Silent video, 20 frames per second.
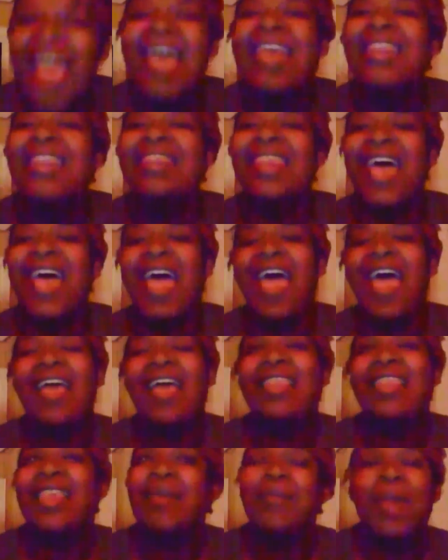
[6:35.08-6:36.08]

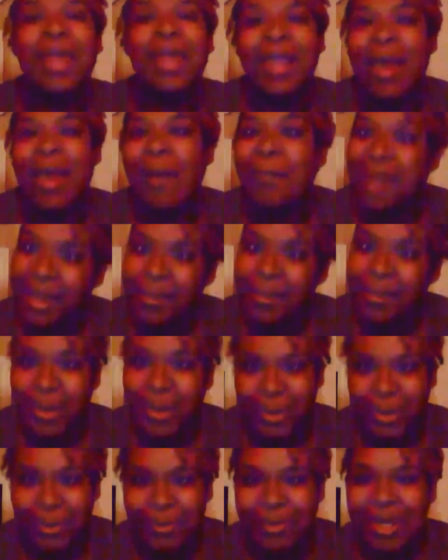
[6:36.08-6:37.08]
that they may not be
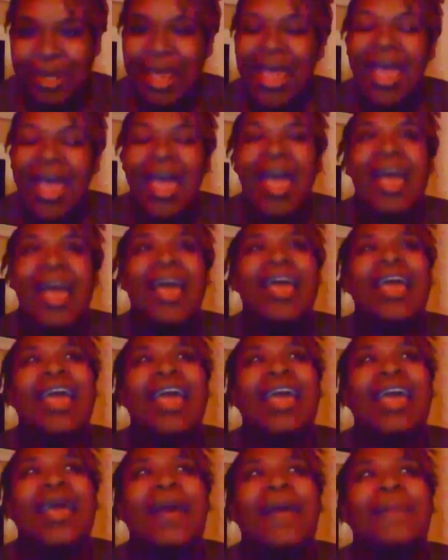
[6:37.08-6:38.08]
bloomed.
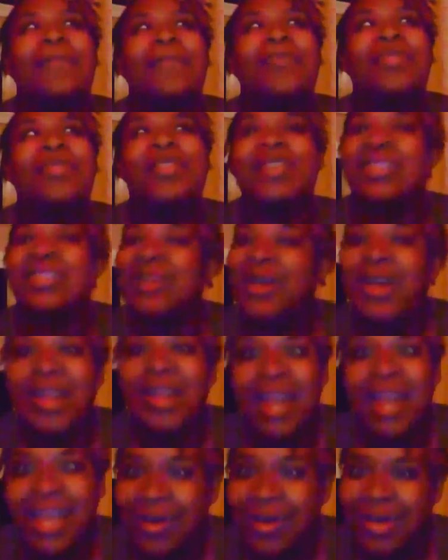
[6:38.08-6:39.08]
And so here
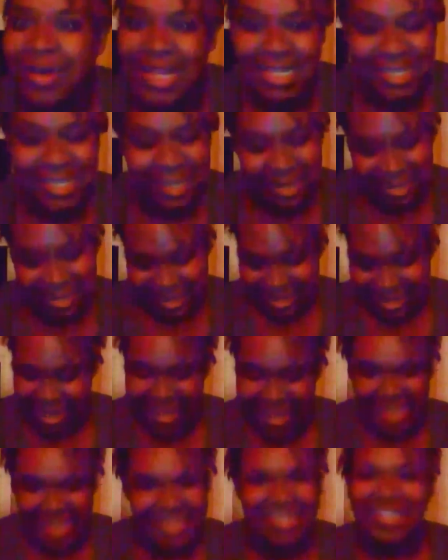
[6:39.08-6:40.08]
they go, get to looking.
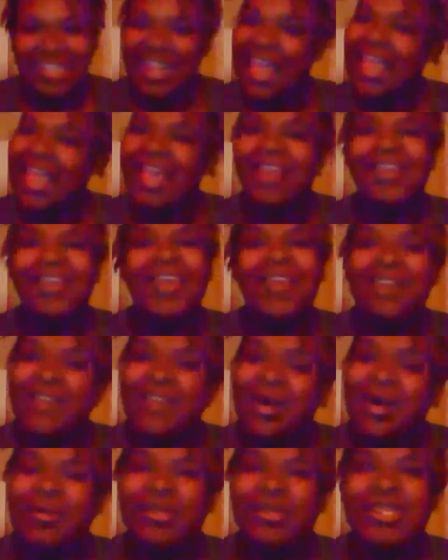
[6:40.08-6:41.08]
They get on their
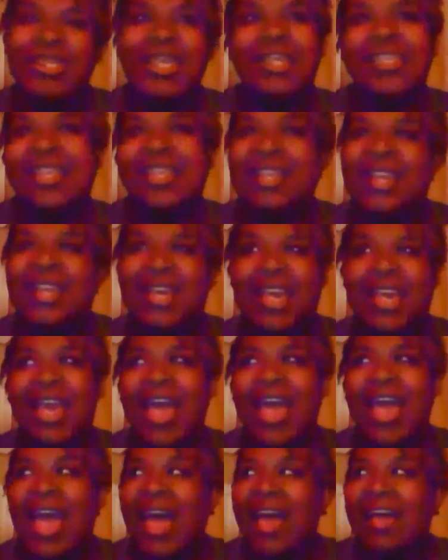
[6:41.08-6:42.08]
phones, get to looking.
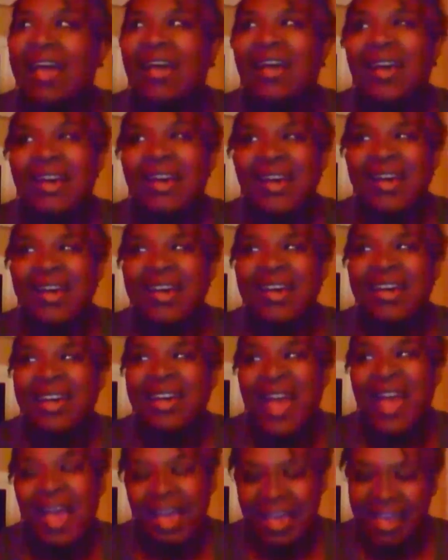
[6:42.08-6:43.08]
I
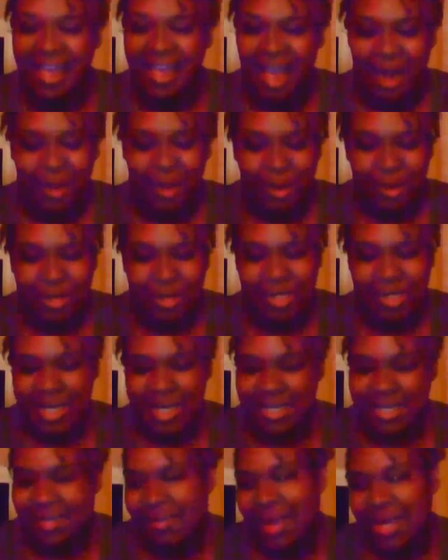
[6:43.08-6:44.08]
don't know,
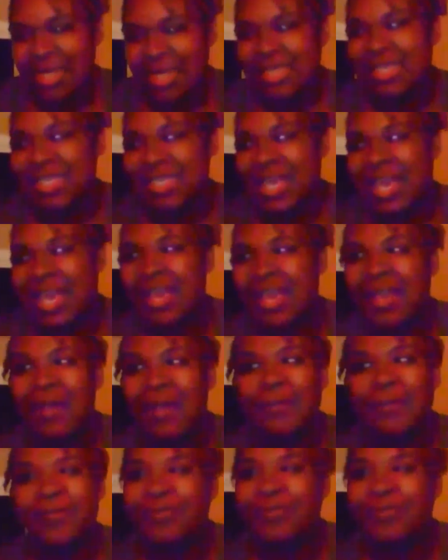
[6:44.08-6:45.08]
Jazz. Somebody is saying